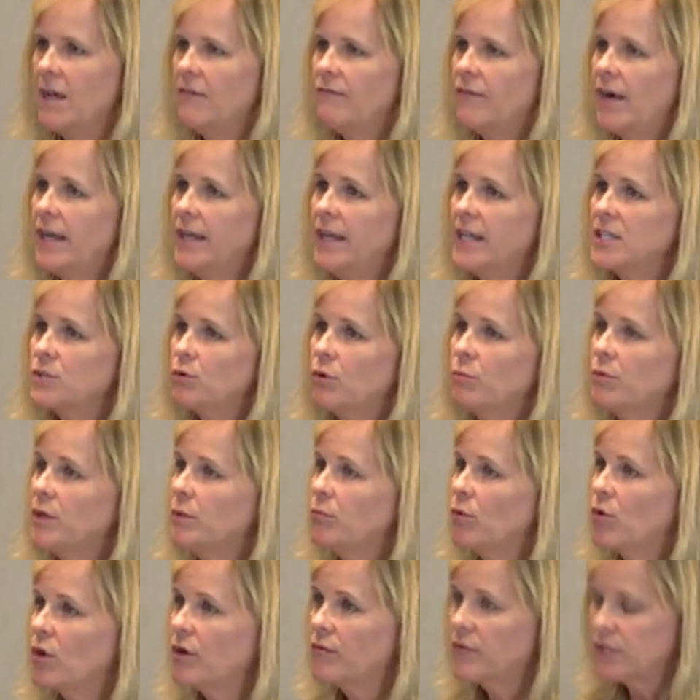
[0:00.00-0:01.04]
Finance will be
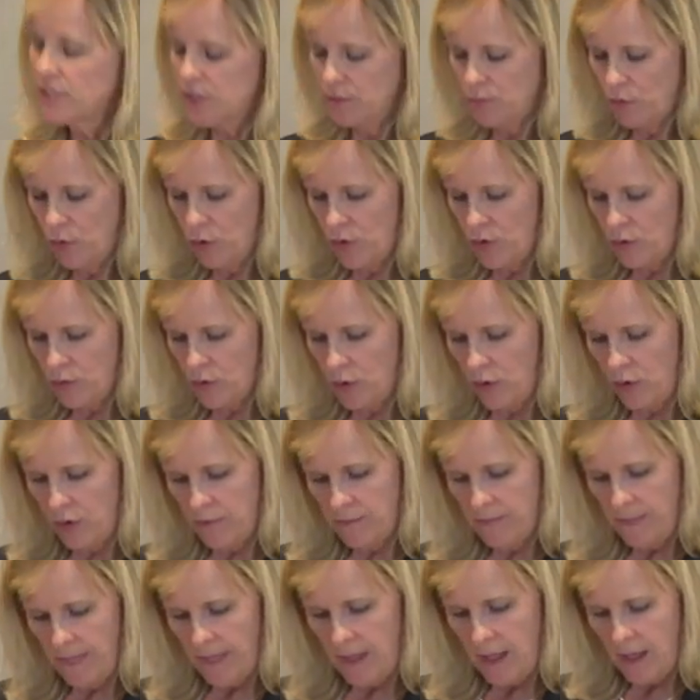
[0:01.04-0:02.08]
more of a support
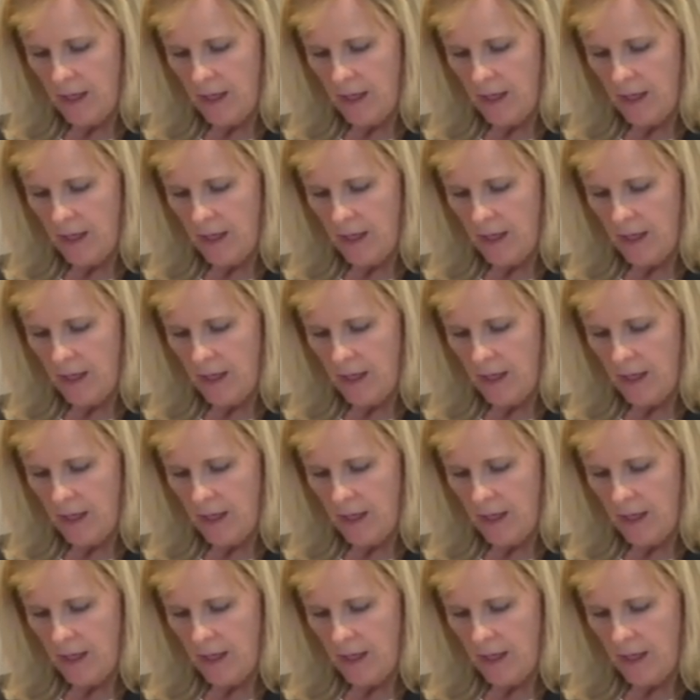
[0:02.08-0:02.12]
role.